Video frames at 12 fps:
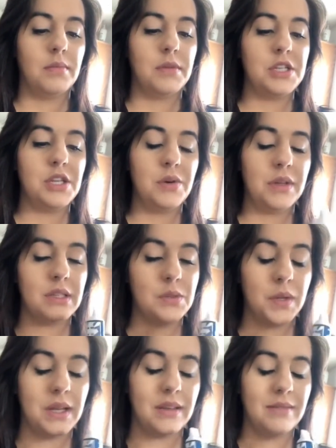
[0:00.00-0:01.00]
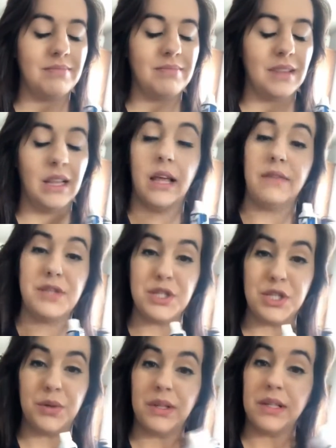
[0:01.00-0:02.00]
But you know what? That's what I love to
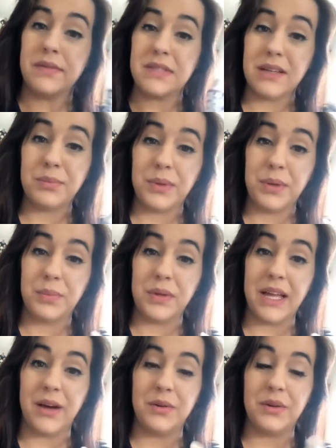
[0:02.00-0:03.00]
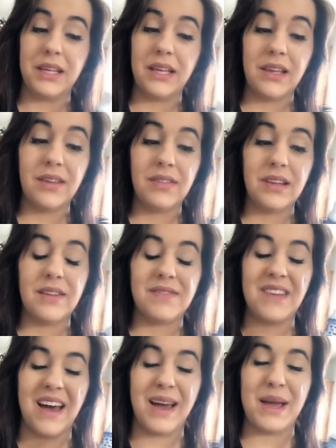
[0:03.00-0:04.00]
do. I love to help people out, even if
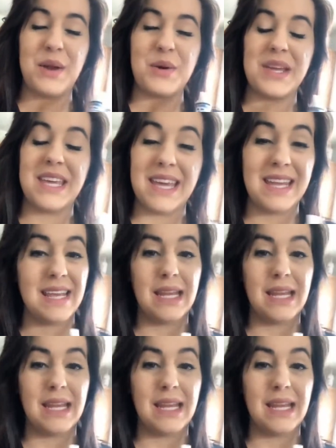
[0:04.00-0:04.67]
I don't get